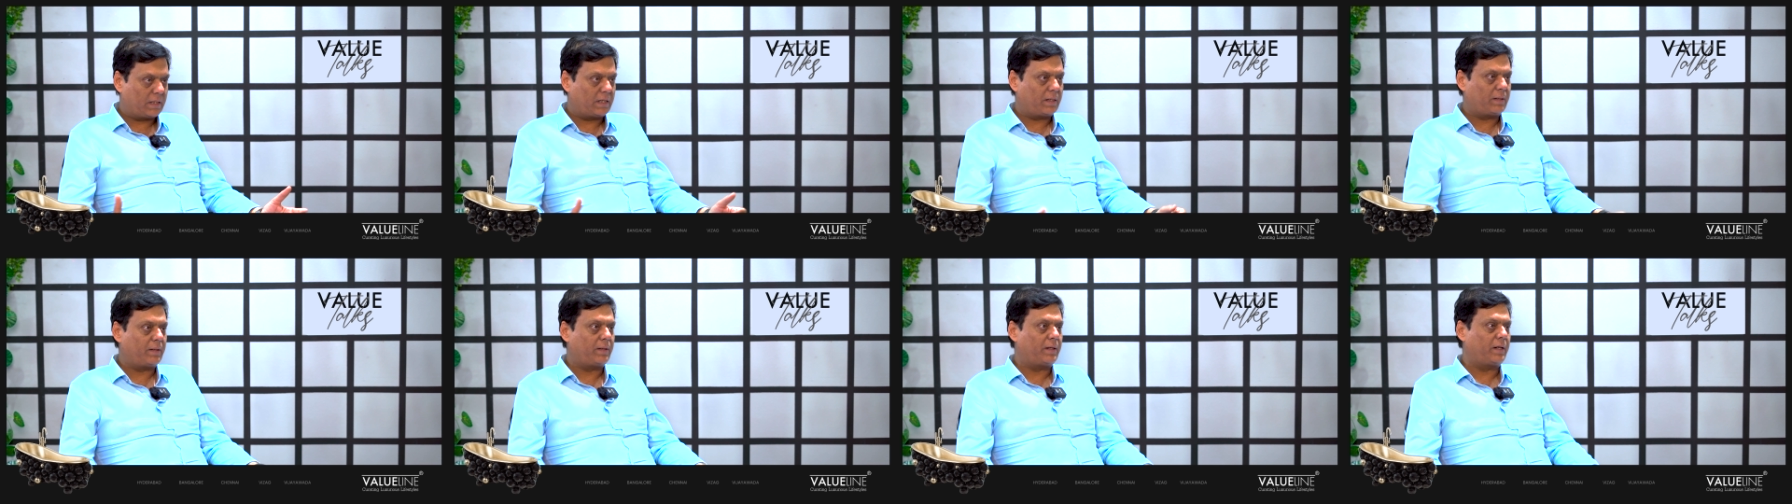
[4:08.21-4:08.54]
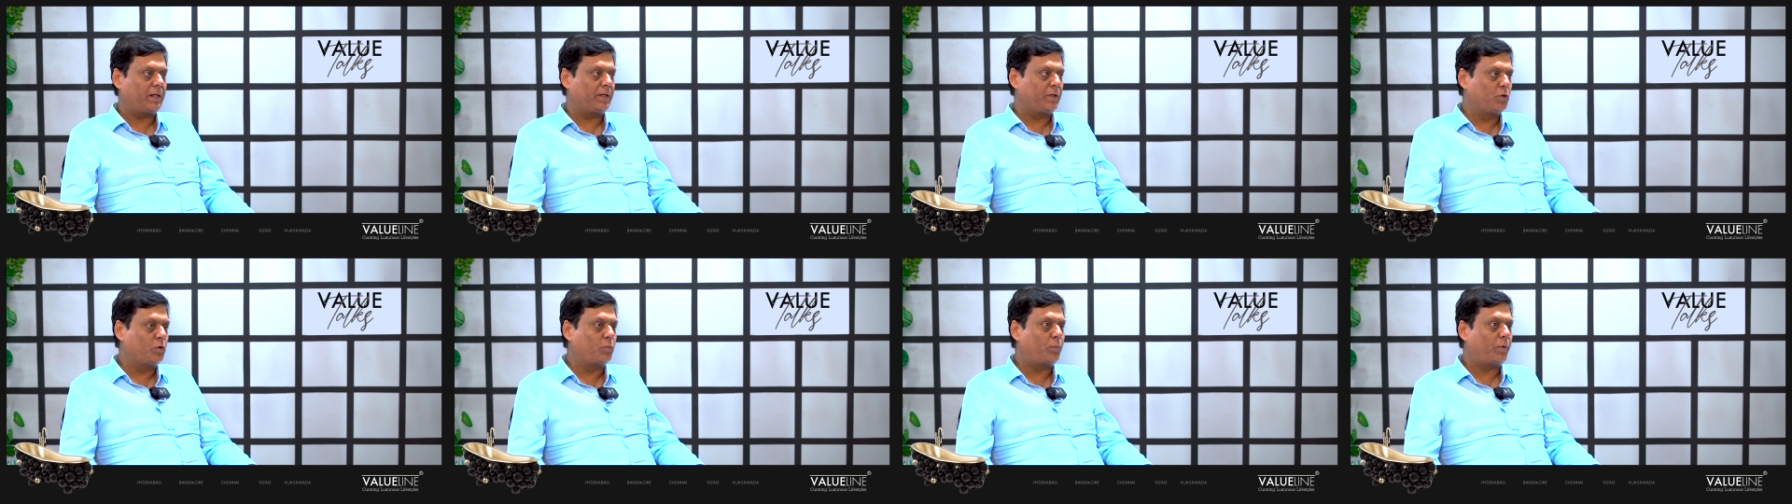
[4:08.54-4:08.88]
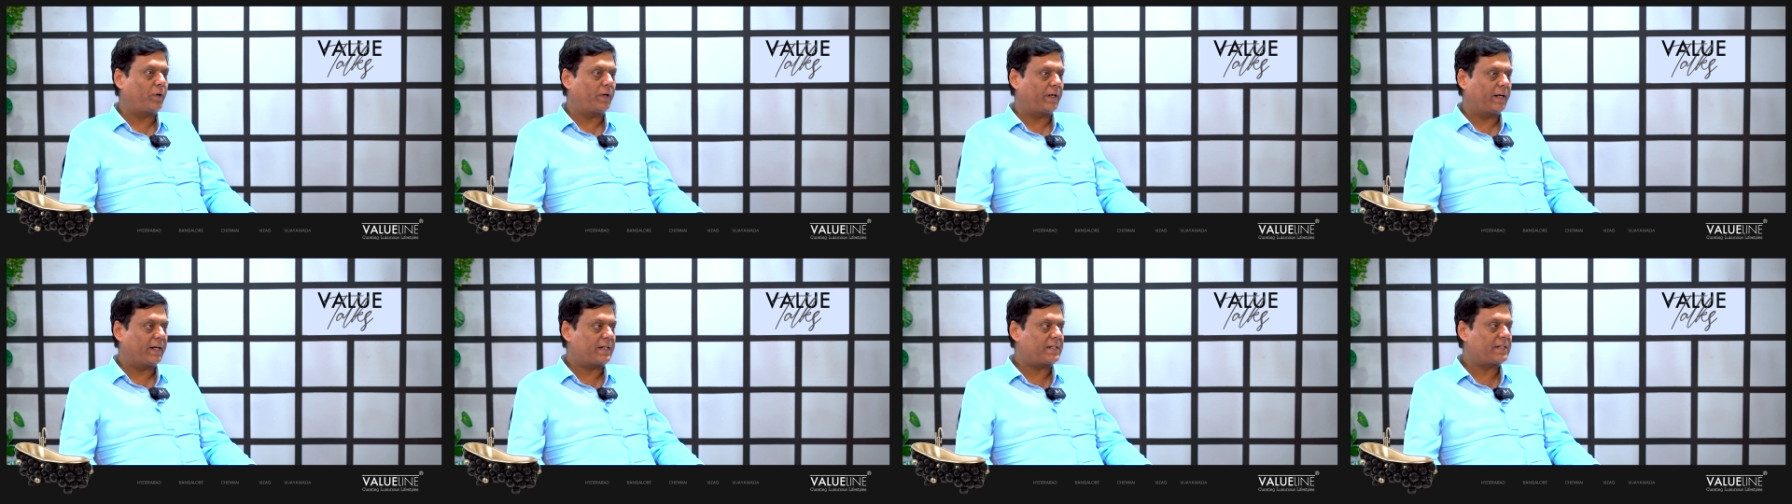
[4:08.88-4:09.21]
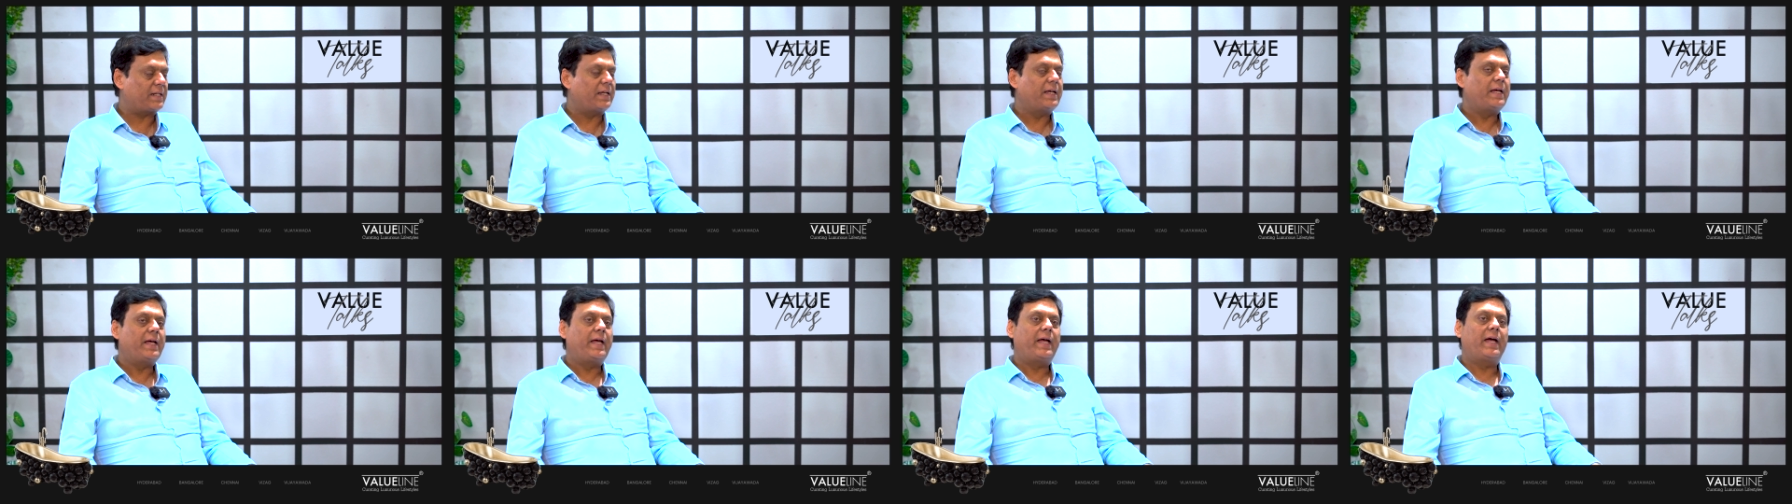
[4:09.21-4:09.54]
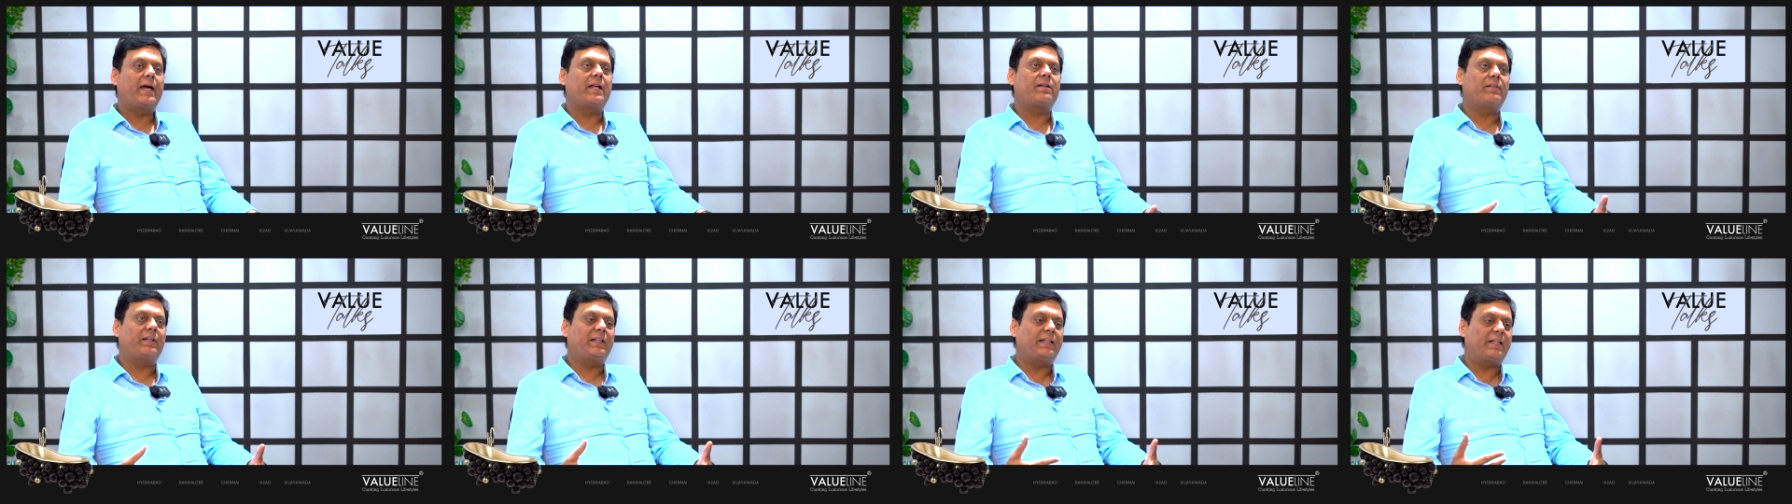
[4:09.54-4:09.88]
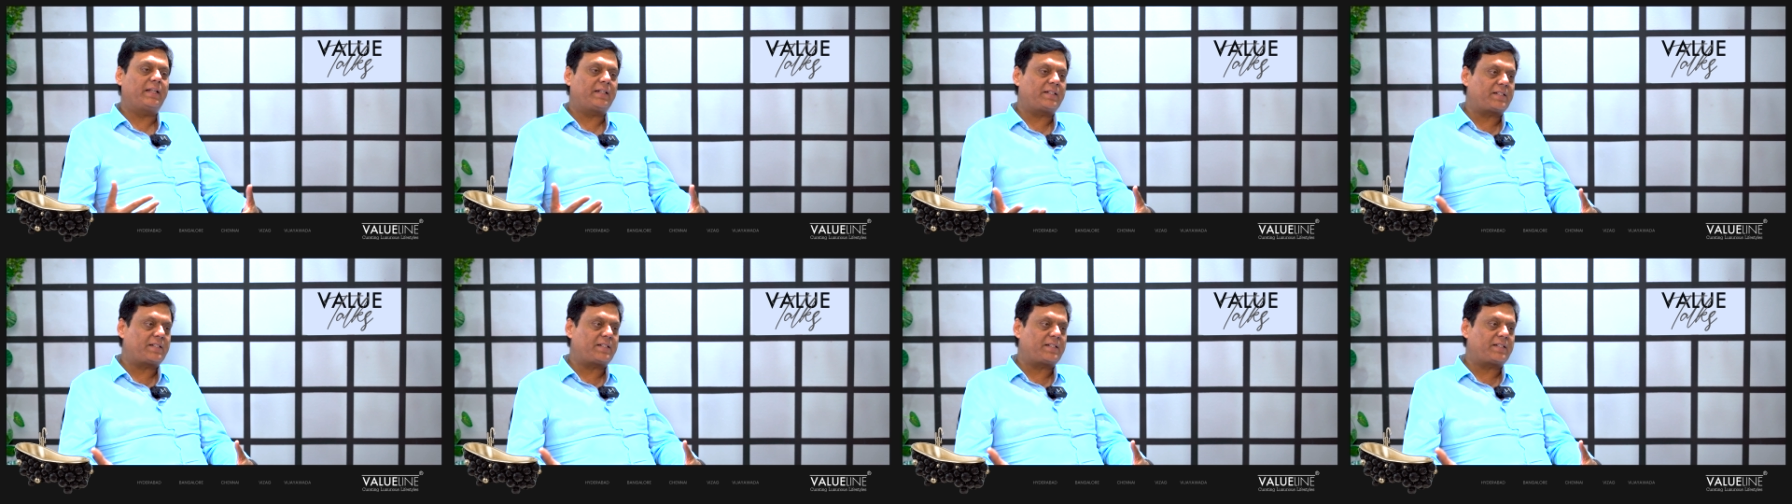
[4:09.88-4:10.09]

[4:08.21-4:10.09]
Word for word: uh, new products, and when they